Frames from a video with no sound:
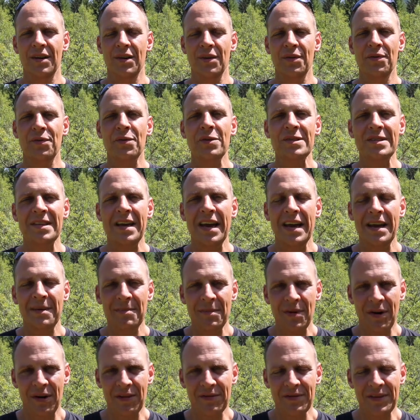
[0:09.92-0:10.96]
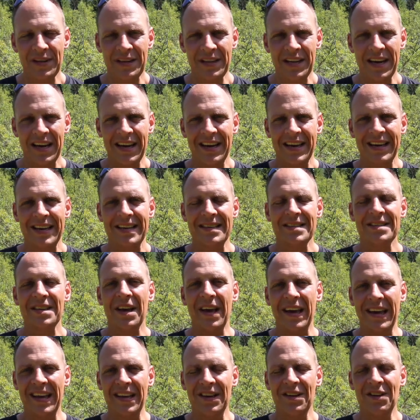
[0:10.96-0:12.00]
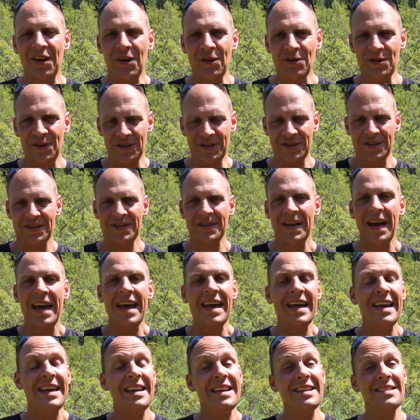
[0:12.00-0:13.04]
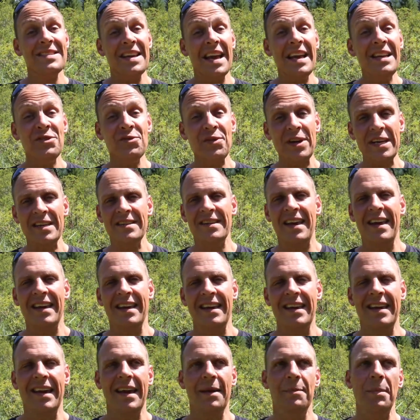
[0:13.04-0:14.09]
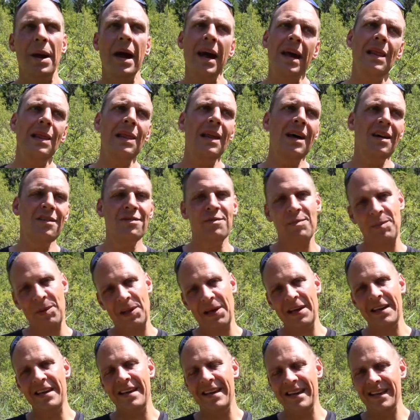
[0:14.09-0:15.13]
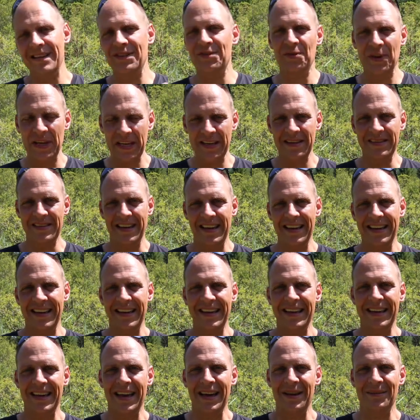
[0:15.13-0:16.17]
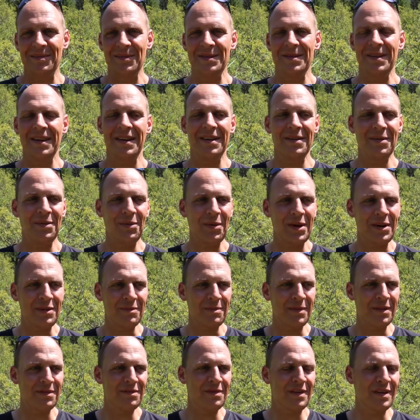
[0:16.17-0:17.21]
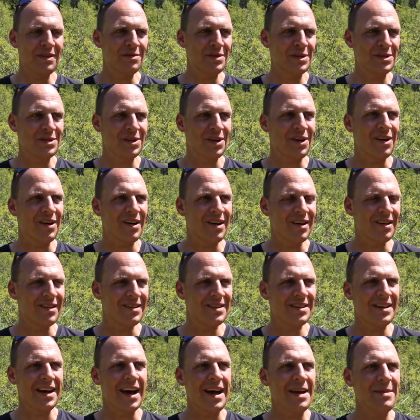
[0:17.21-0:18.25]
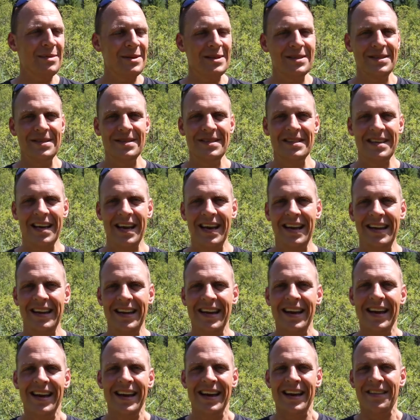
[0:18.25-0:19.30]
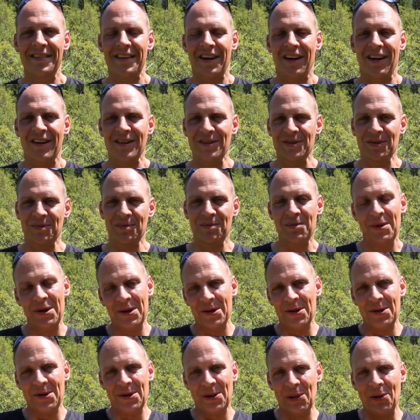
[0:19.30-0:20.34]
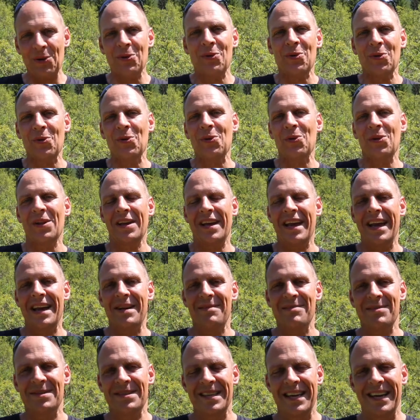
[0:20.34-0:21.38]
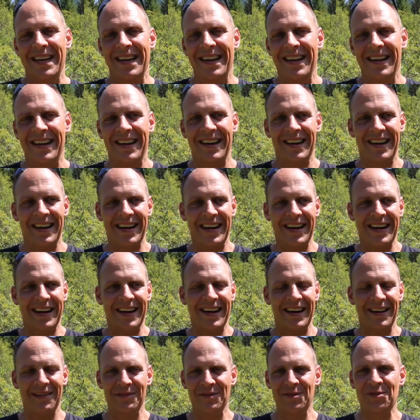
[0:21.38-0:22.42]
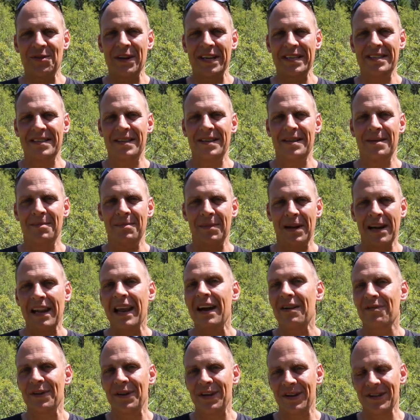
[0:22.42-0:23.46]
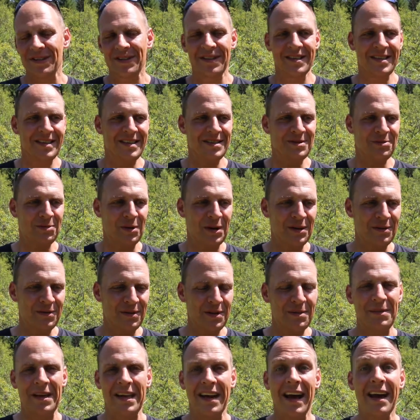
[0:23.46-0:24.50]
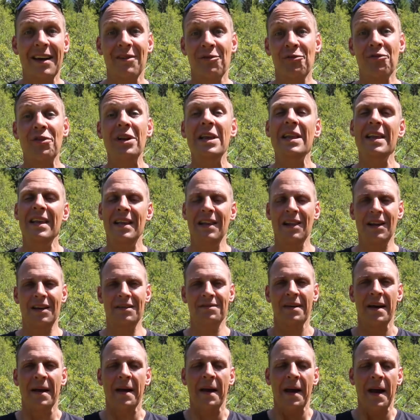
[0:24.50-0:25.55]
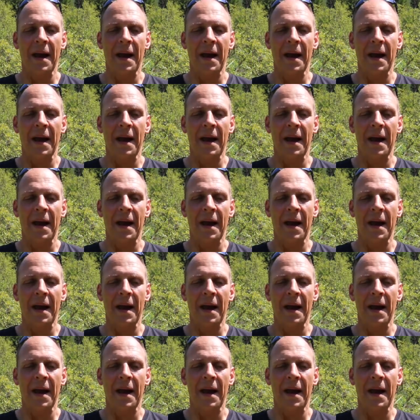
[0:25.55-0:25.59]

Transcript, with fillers: First game of the day is Indulgence. It is a trick-taking game. I love playing trick-taking games. One of my favorites are diamonds, and there are some local games that have tricks in them. Klaverjassen is one of them that I really love.